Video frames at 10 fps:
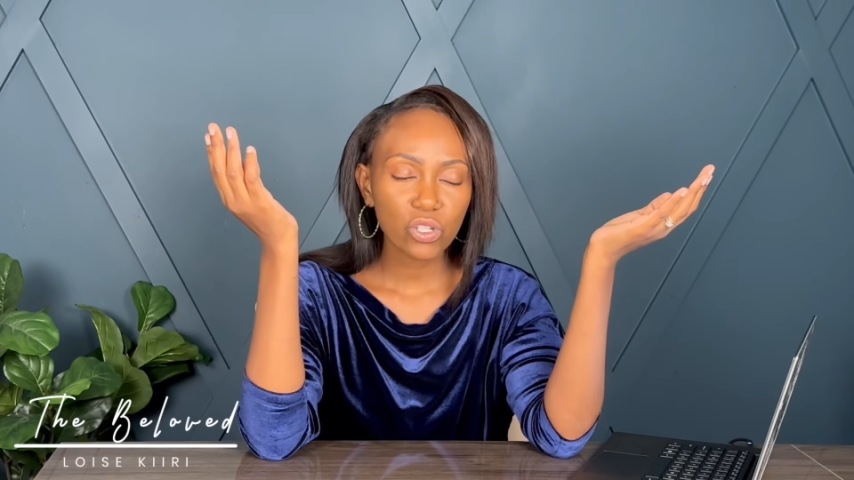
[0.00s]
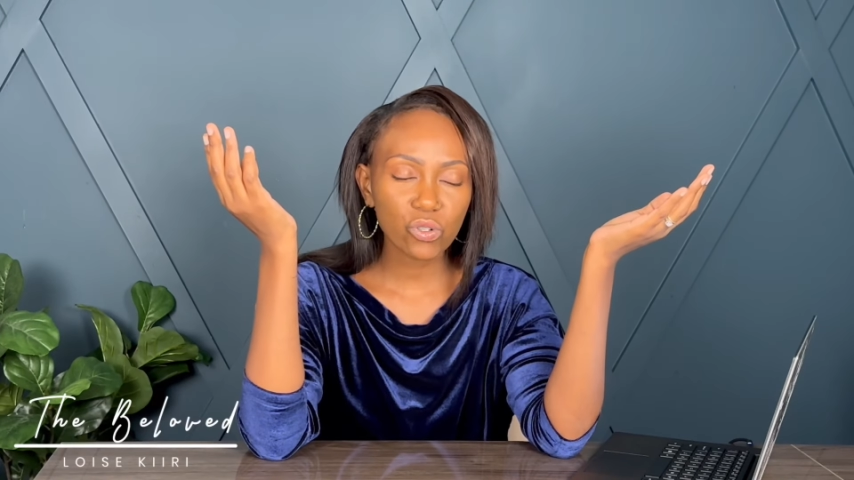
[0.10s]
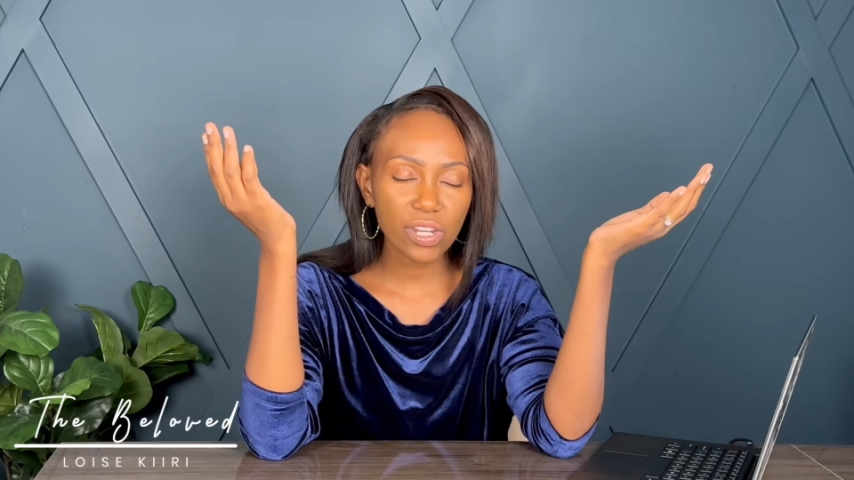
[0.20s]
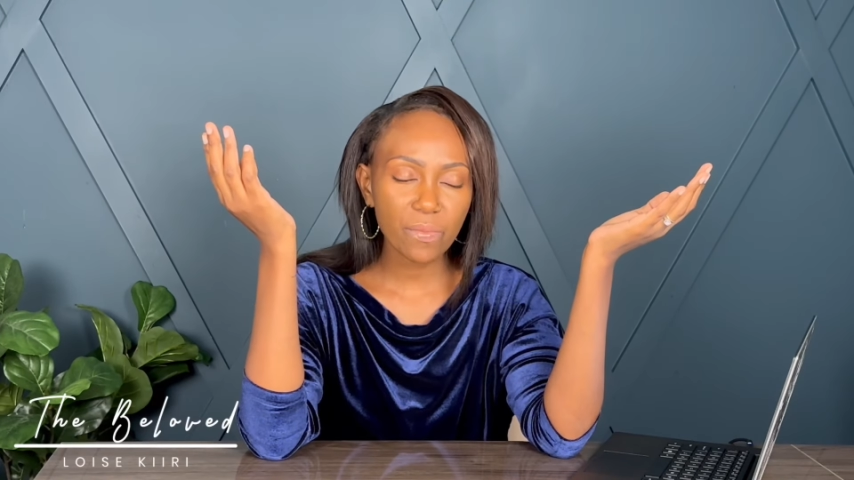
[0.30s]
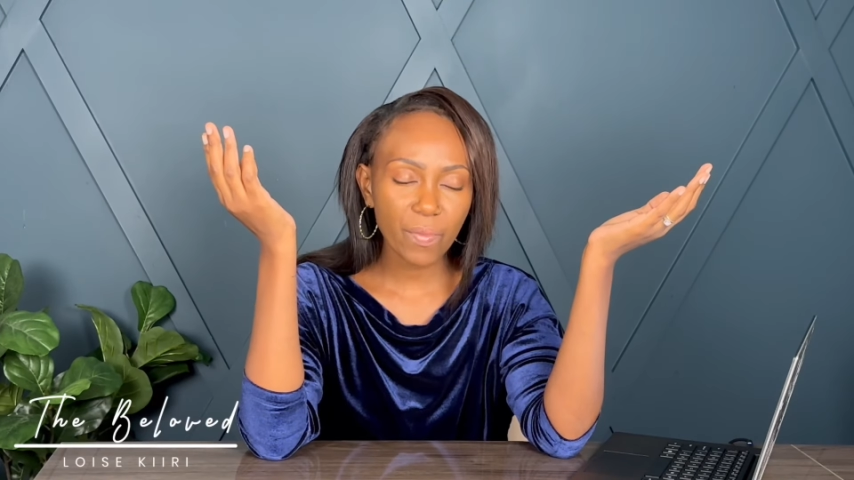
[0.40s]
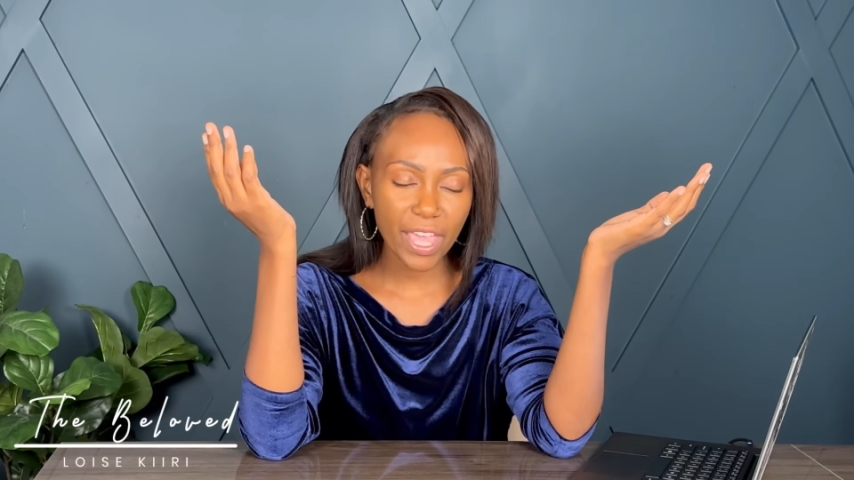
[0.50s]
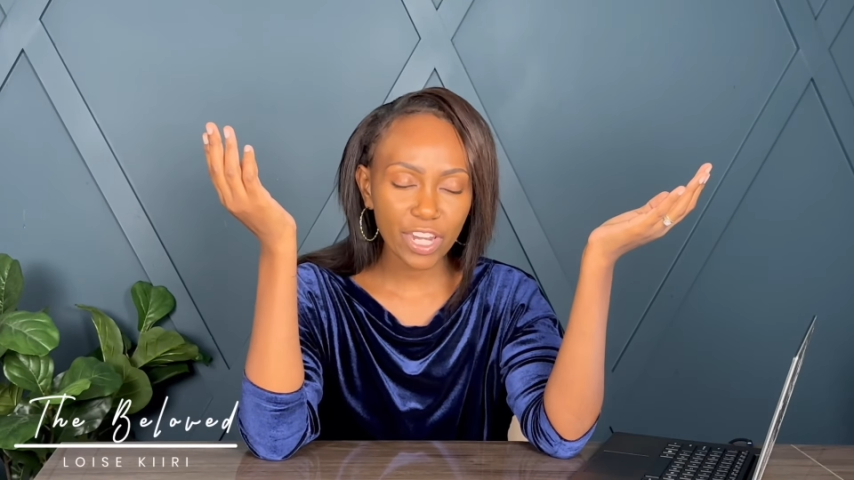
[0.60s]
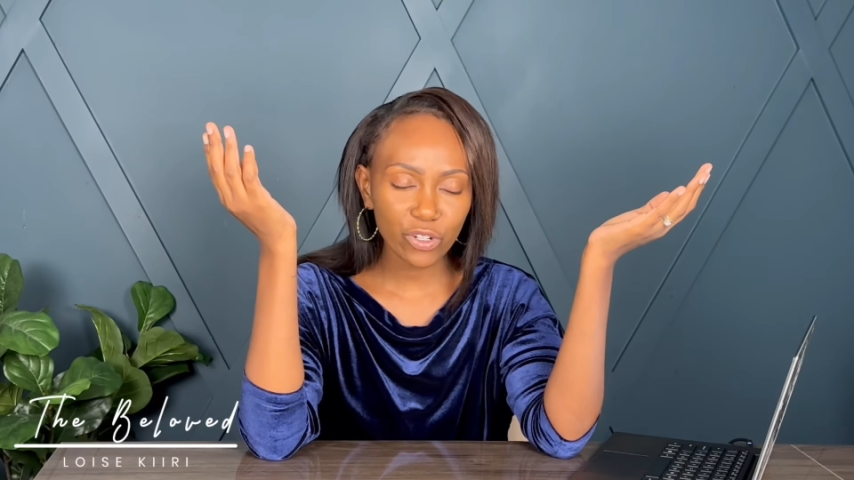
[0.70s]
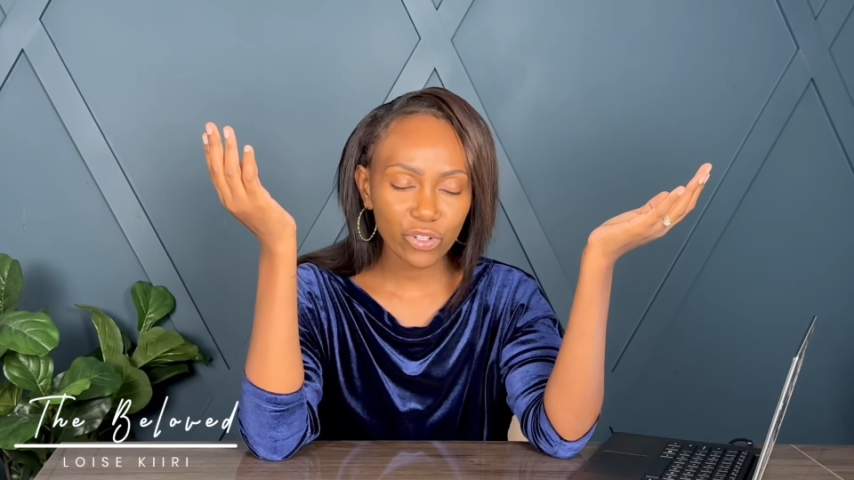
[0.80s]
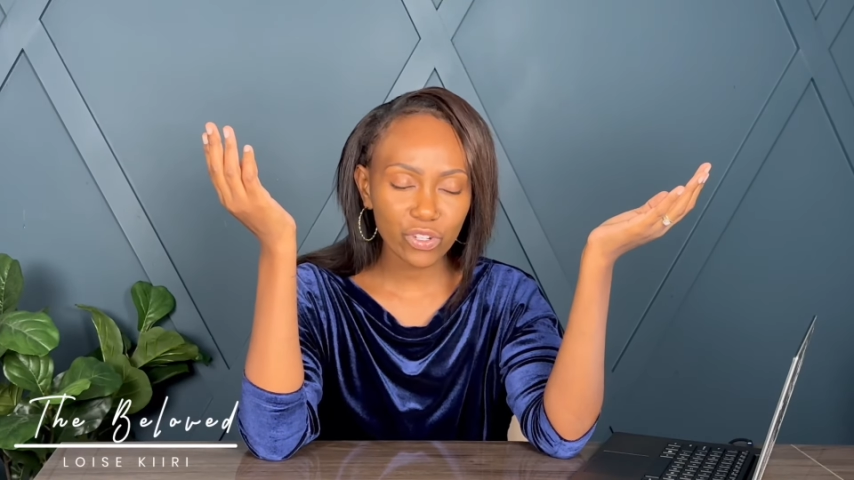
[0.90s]
to
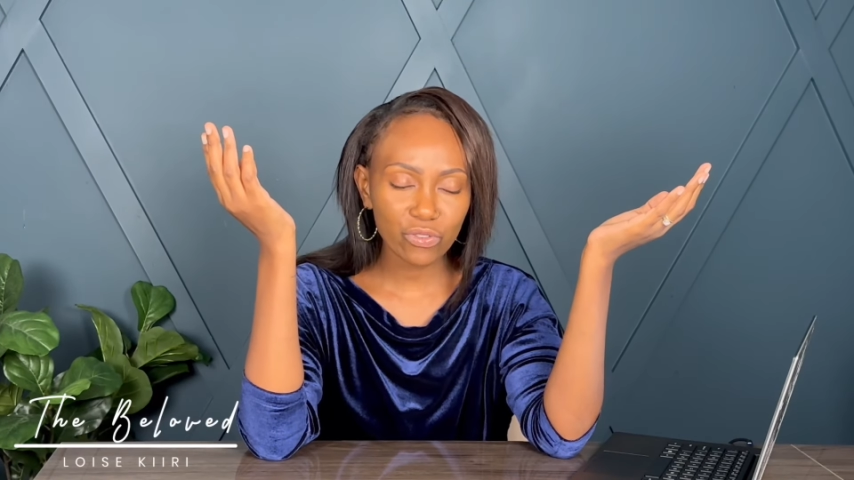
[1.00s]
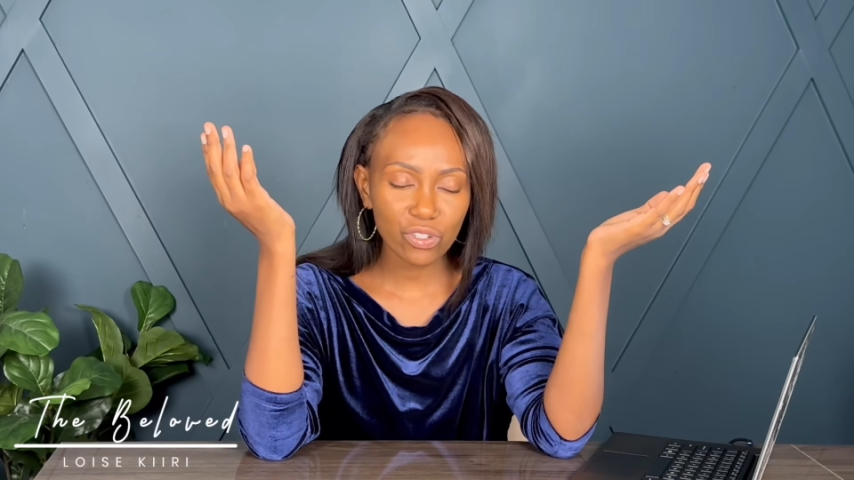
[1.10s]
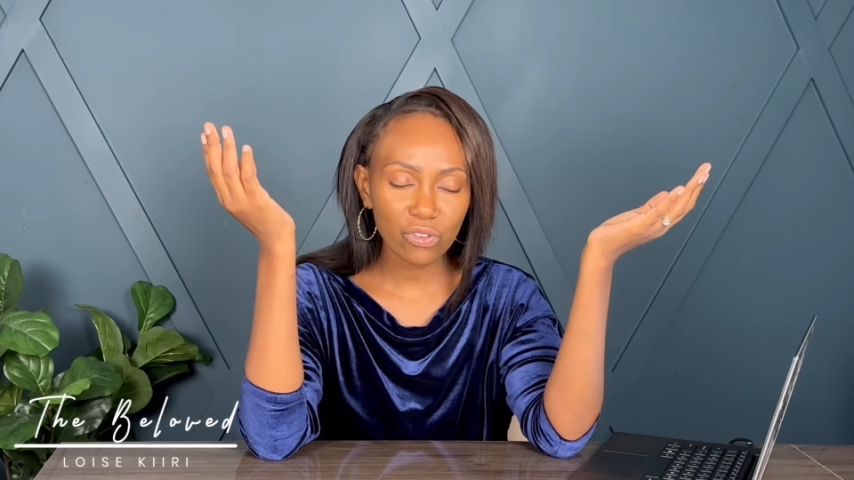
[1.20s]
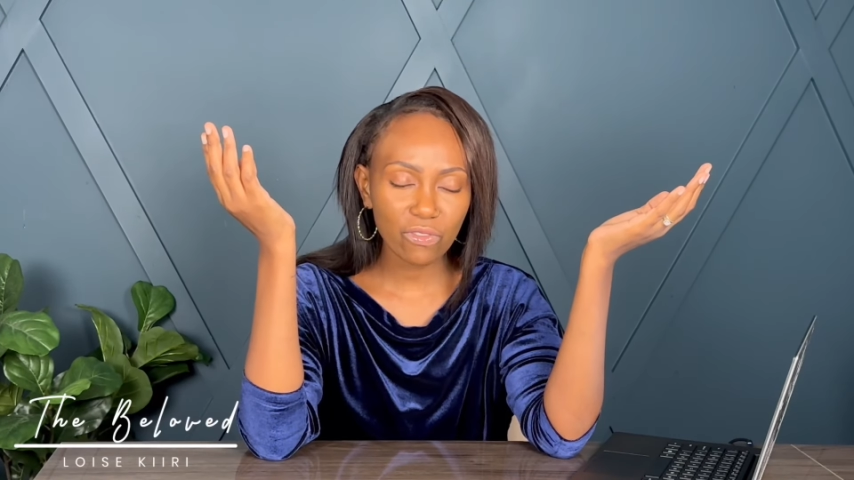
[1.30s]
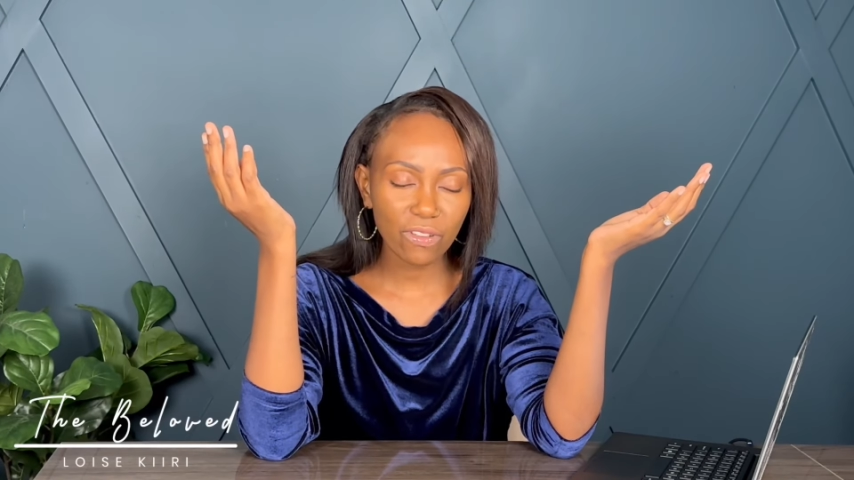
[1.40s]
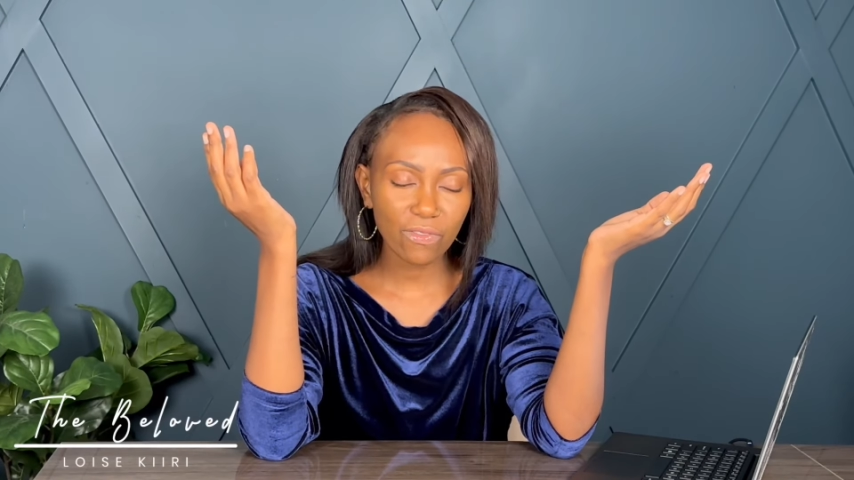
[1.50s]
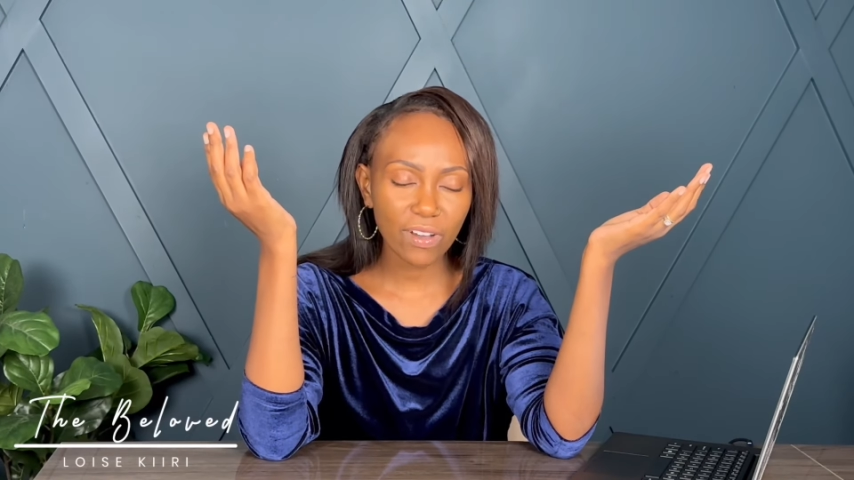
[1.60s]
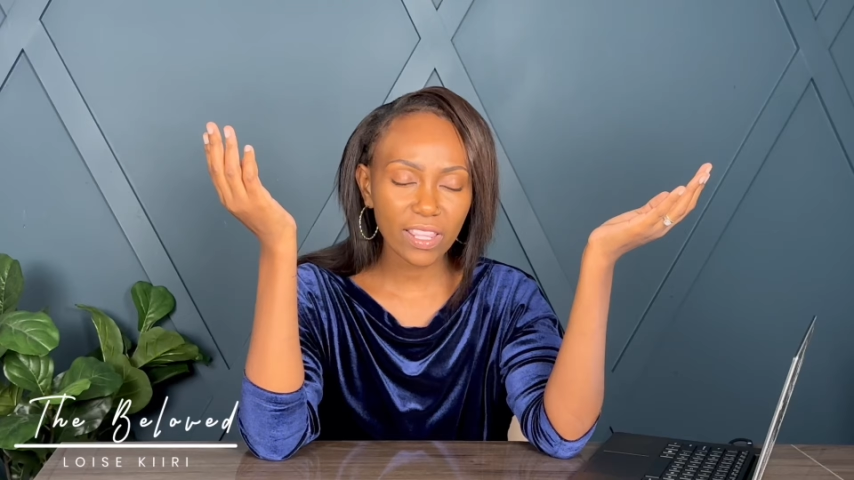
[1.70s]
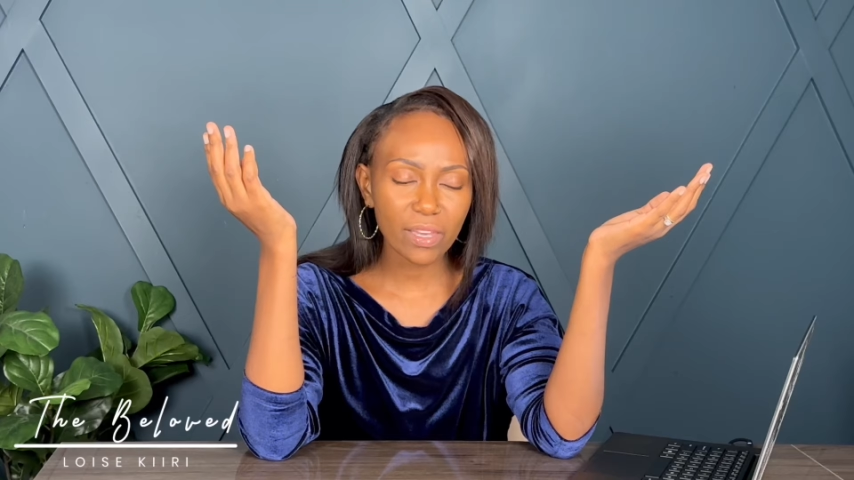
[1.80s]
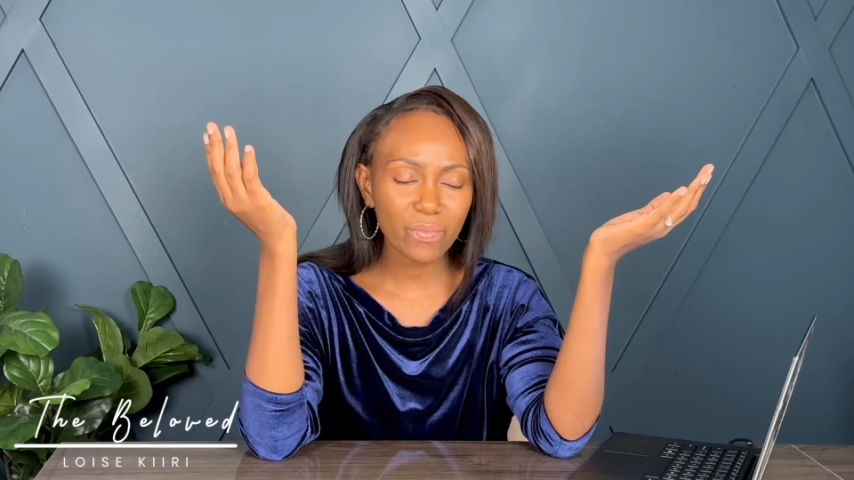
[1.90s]
depend on you, Jehovah
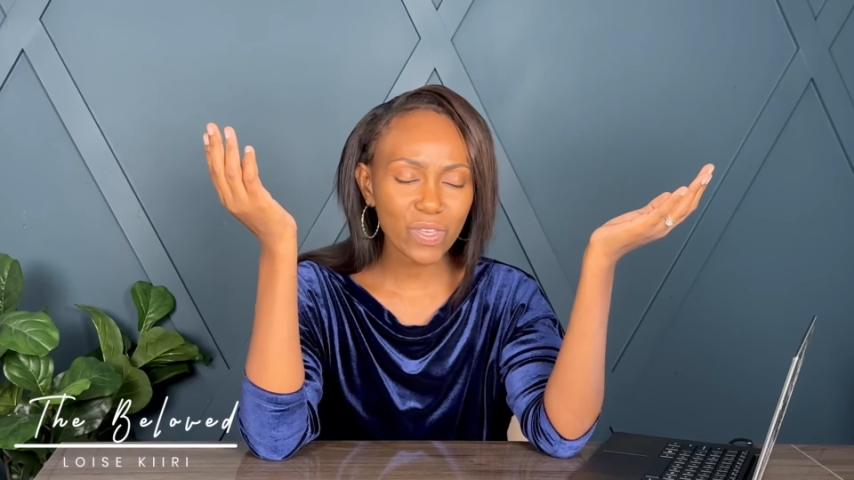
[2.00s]
Father.